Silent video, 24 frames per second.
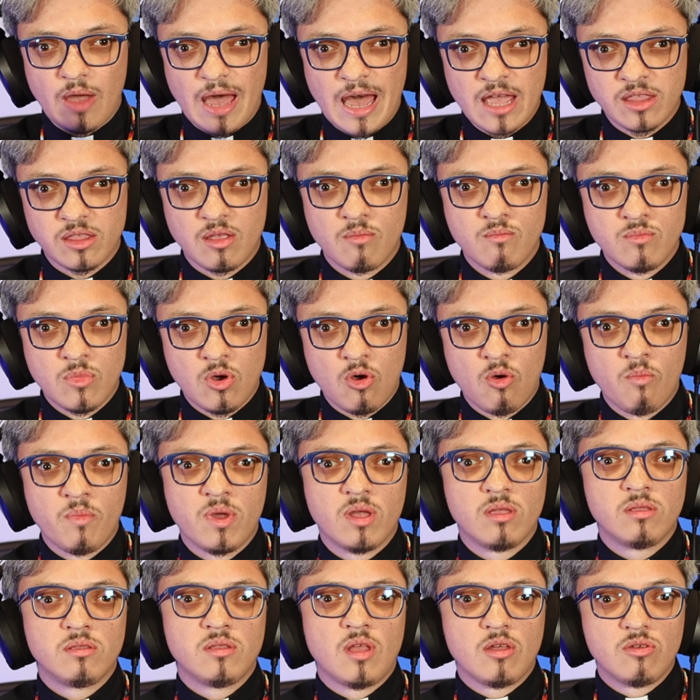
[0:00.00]
at the
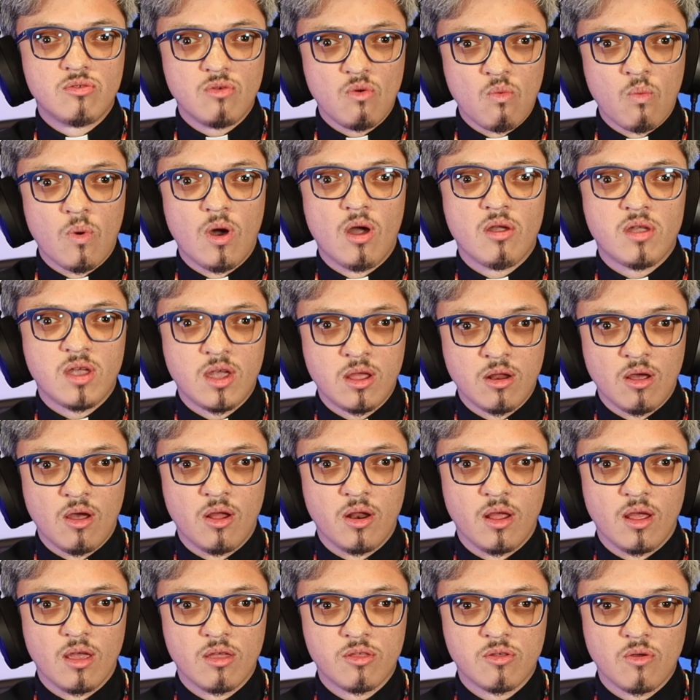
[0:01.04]
moment that you walk in
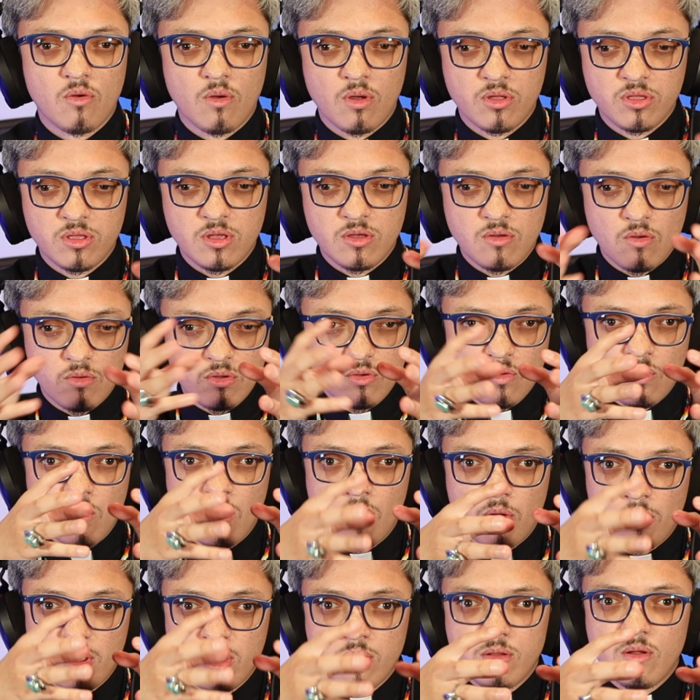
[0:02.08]
on it. So you
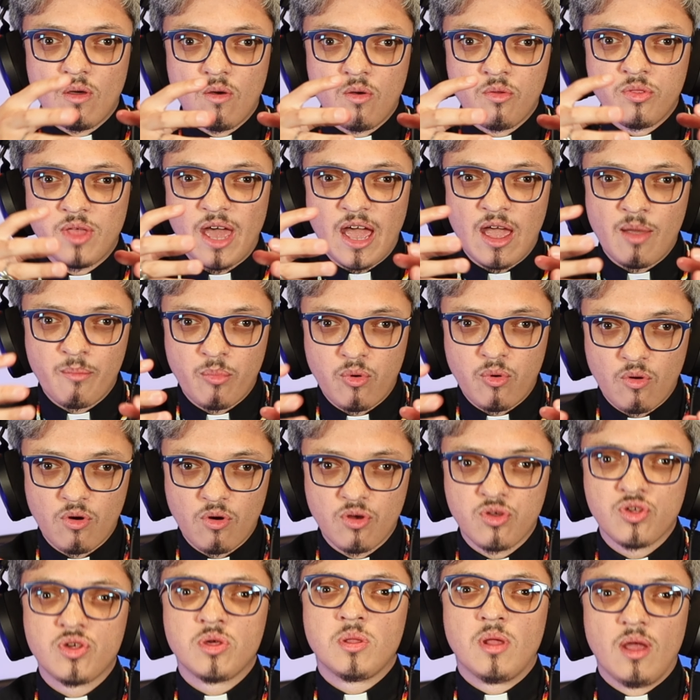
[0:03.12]
only know that
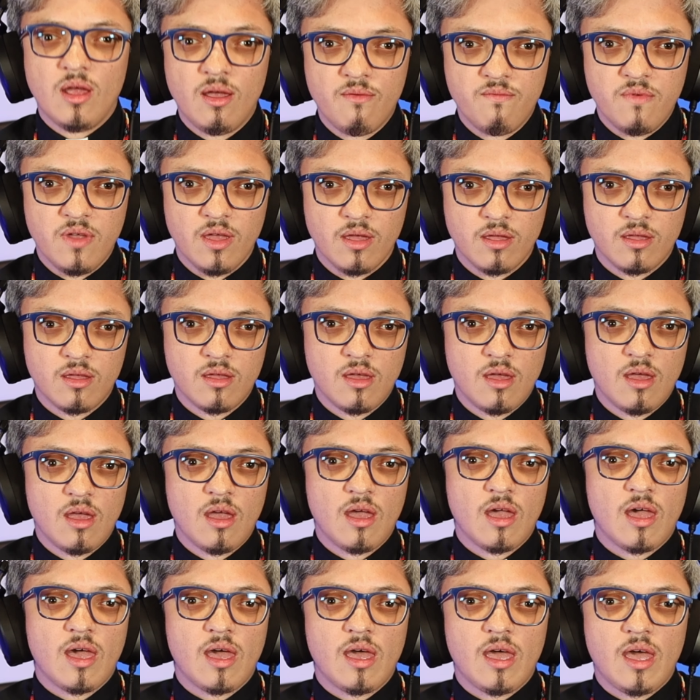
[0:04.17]
portion of it.
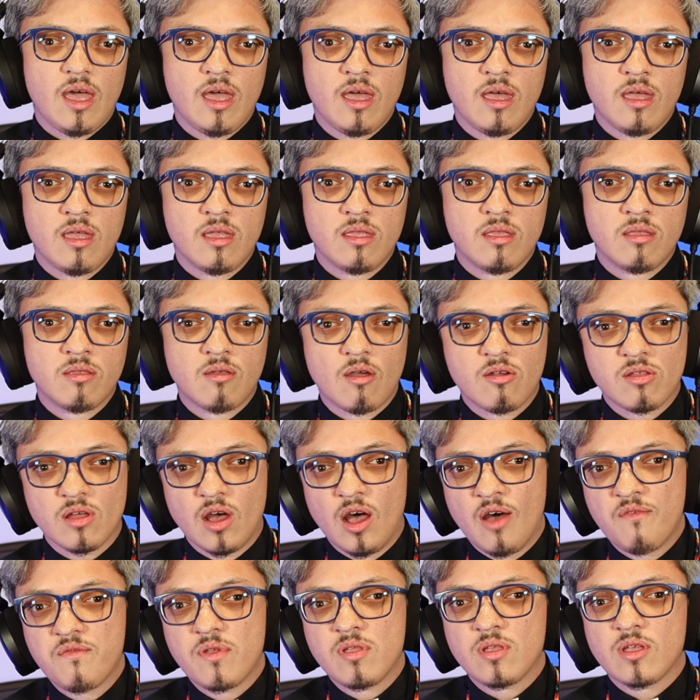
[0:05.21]
And there's
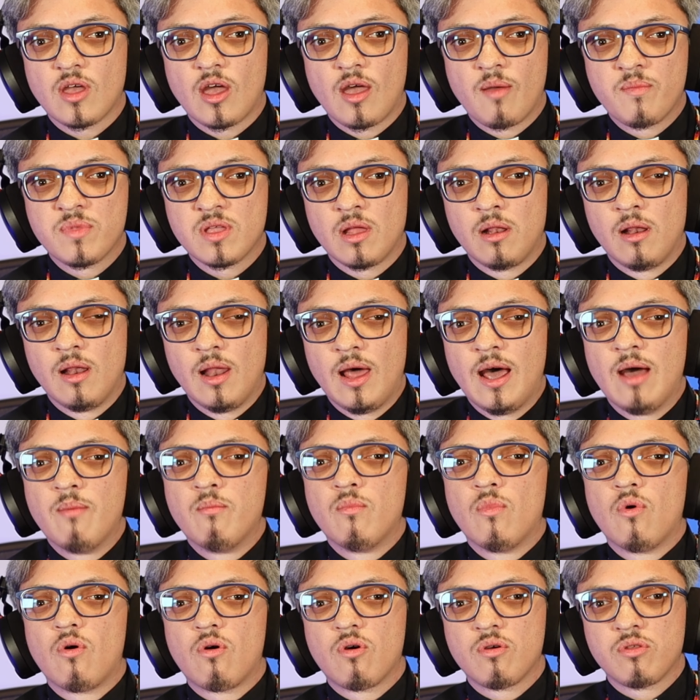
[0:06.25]
oftentimes a lot
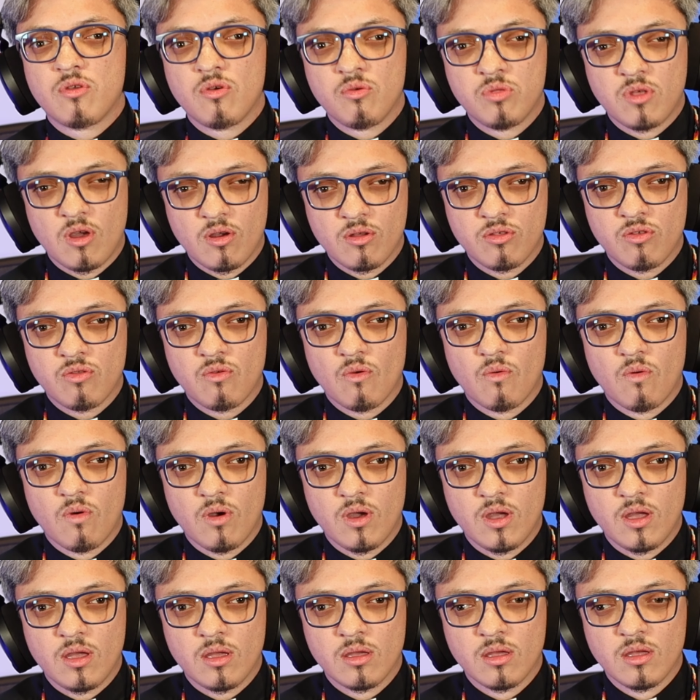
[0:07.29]
more to their
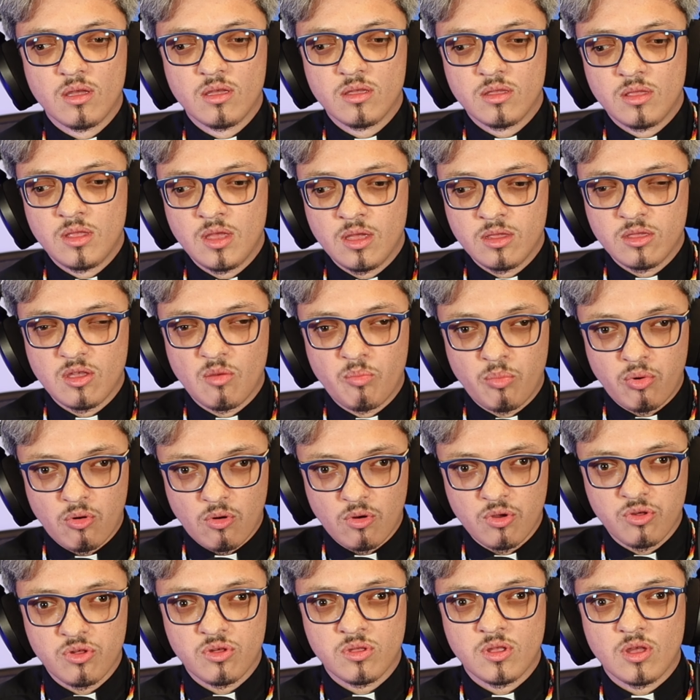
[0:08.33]
story than the
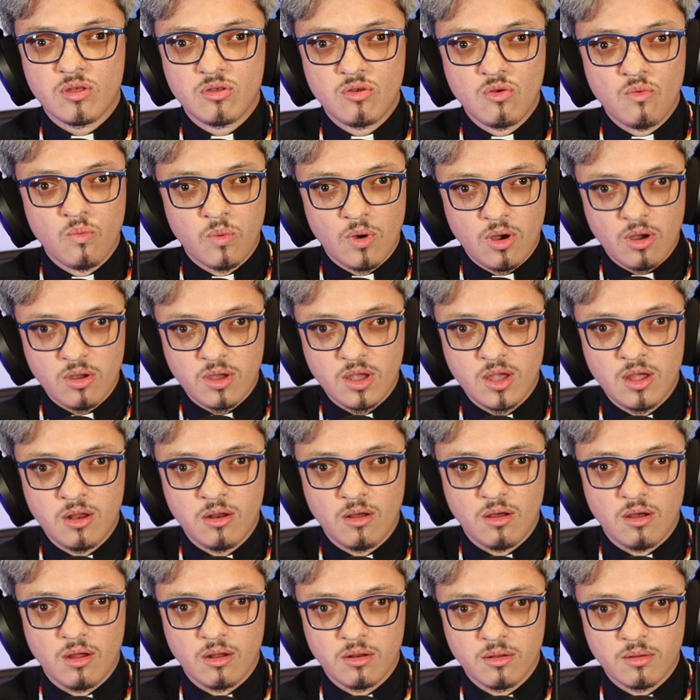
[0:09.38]
portion that you walk in
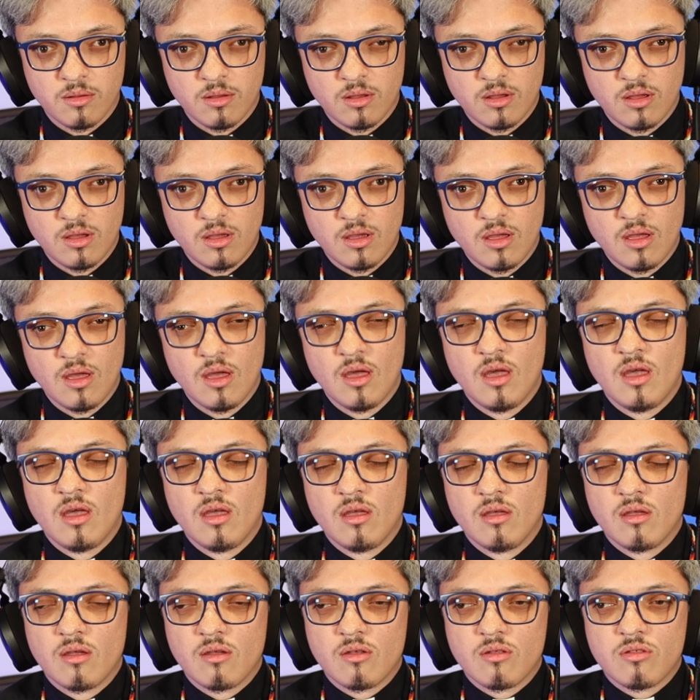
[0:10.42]
on.
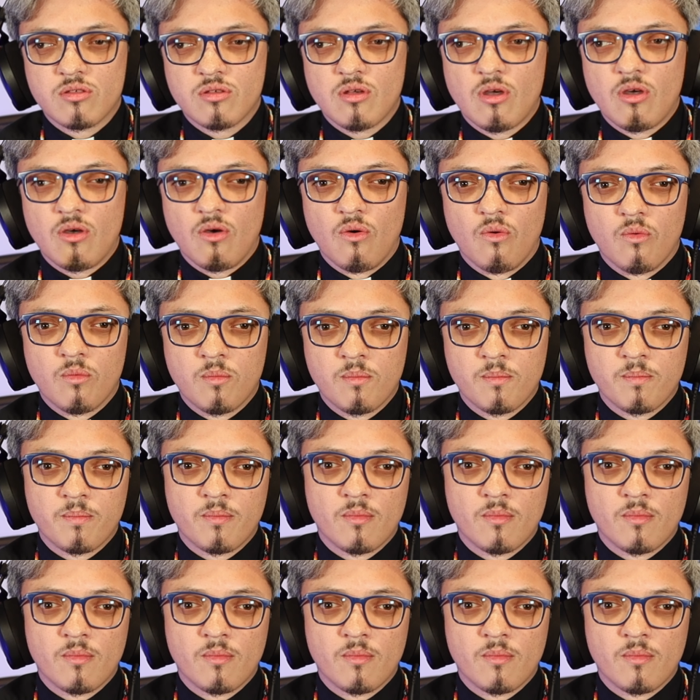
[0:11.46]
So